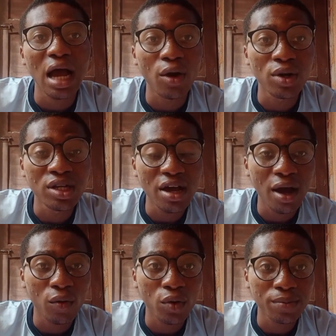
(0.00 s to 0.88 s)

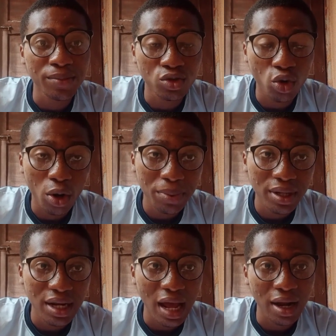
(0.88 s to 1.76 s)
I will be
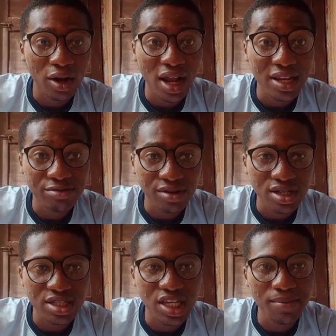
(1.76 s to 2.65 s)
dropping another
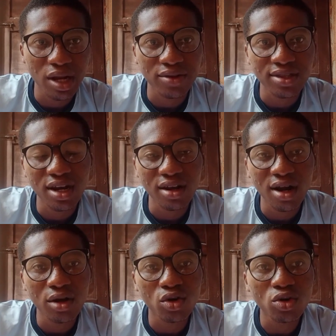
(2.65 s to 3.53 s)
different game in our
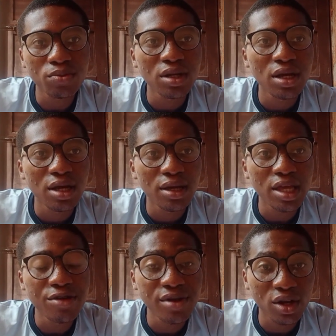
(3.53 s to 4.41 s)
Telegram group.
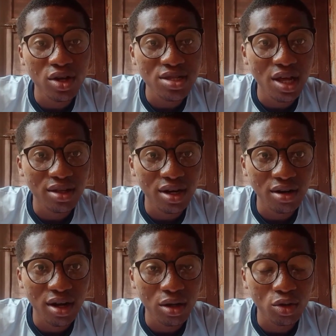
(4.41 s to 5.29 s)
If you are not in our
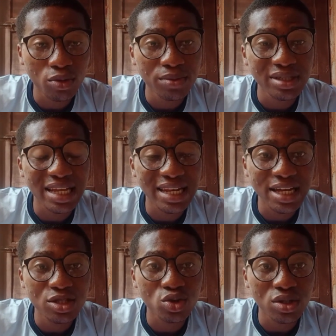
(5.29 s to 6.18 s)
Telegram group, the
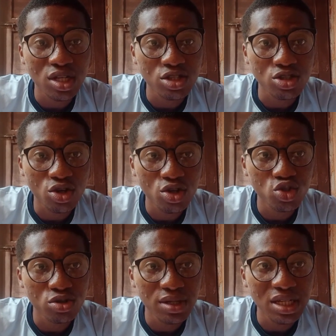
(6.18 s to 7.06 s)
link to it is going
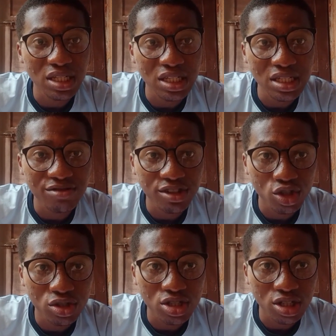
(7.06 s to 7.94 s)
to be in this
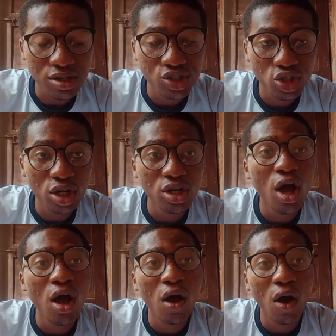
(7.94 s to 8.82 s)
video description
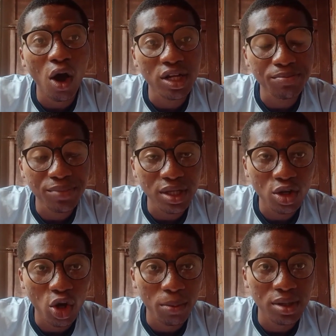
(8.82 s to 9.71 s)
or the
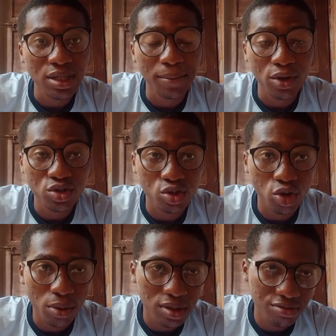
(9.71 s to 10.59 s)
pinned comment. I'm going to
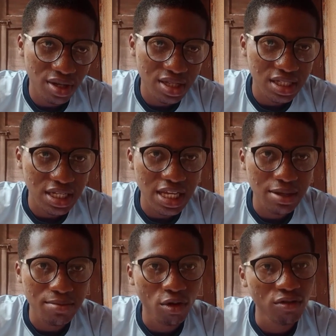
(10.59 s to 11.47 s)
drop the friend
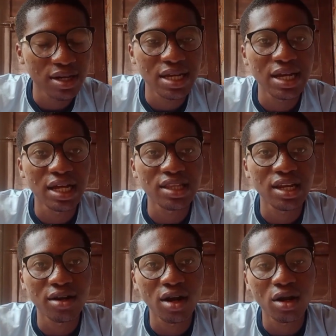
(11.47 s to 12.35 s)
game over there in our
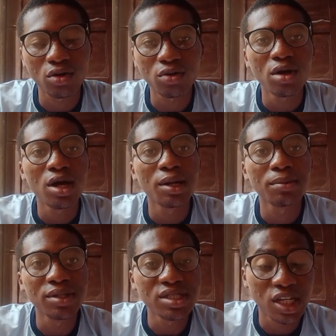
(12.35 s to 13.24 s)
Telegram group.
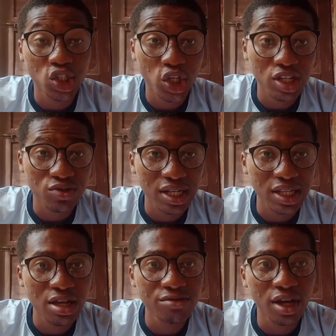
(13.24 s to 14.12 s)
Please ensure that you are
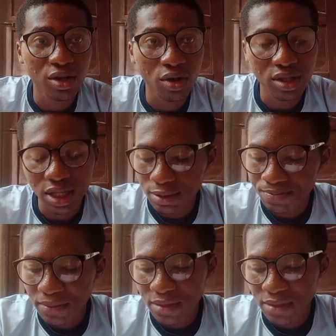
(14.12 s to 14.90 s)
there if you're not there.